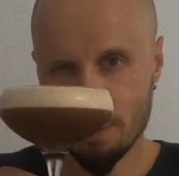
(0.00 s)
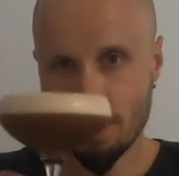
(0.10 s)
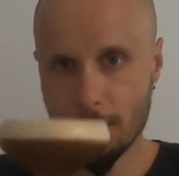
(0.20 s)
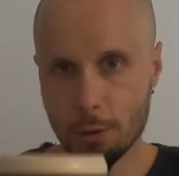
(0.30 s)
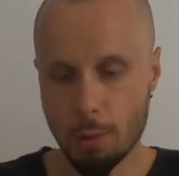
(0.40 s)

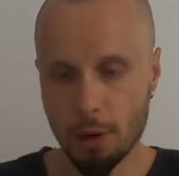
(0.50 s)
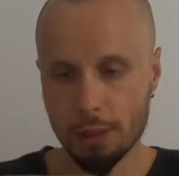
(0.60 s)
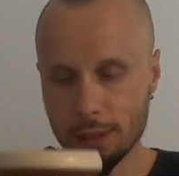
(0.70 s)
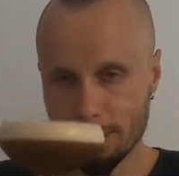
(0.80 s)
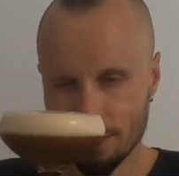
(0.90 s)
Thank you,
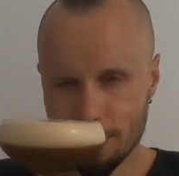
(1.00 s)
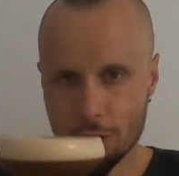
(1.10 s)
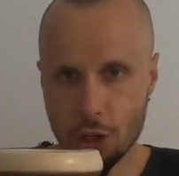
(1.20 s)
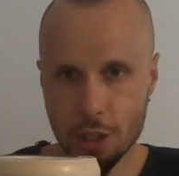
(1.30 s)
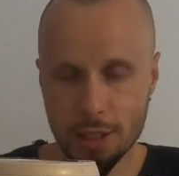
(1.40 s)
Martin.
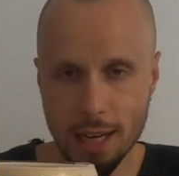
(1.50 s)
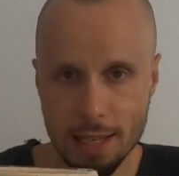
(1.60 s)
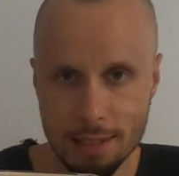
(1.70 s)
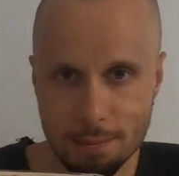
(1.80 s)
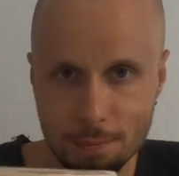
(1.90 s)
Cheers,
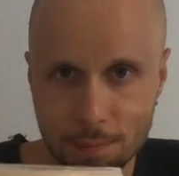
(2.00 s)
guys.